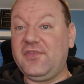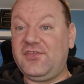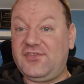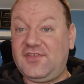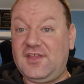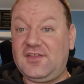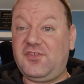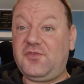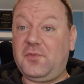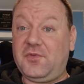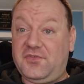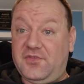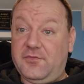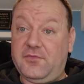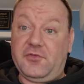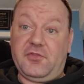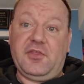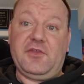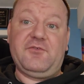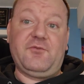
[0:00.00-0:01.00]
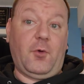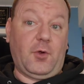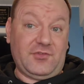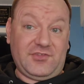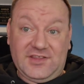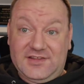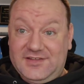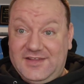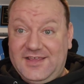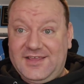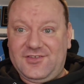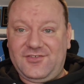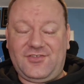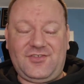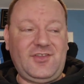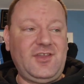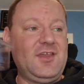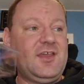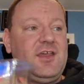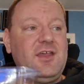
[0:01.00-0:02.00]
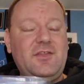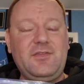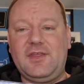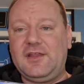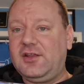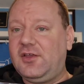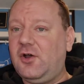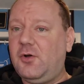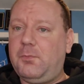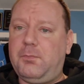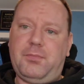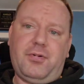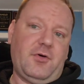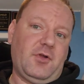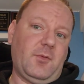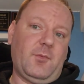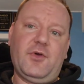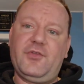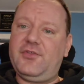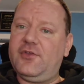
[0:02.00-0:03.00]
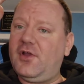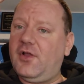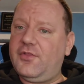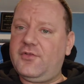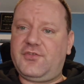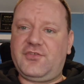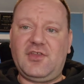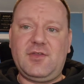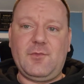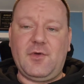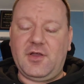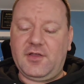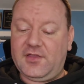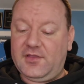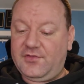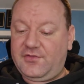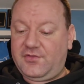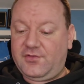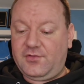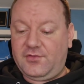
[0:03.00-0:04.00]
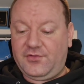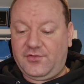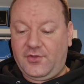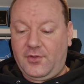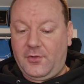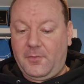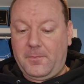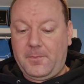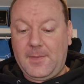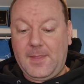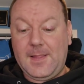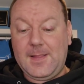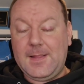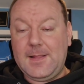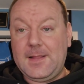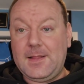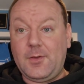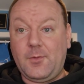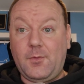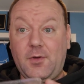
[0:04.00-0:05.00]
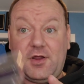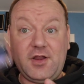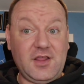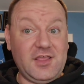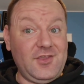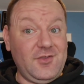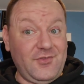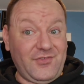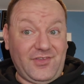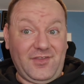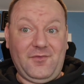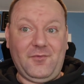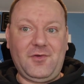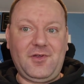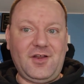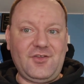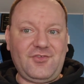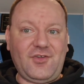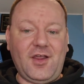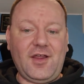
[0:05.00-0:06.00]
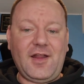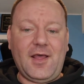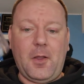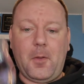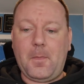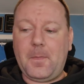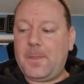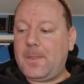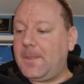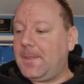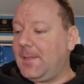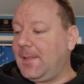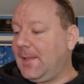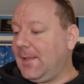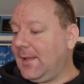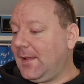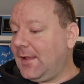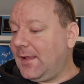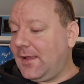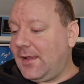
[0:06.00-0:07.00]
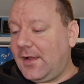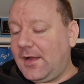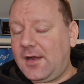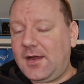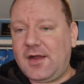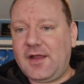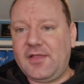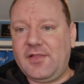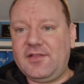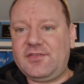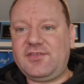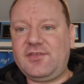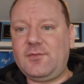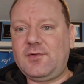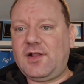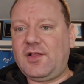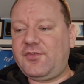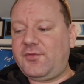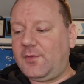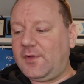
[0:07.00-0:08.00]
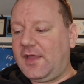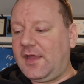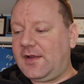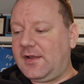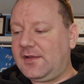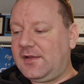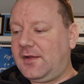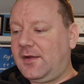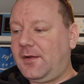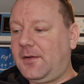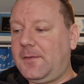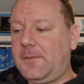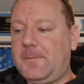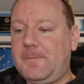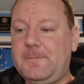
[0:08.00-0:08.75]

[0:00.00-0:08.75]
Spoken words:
It said specifically 14 days. Then go put them with your other sea monkeys. So we're going to use it. We're going to try it out. All right, let's see what else we got in here.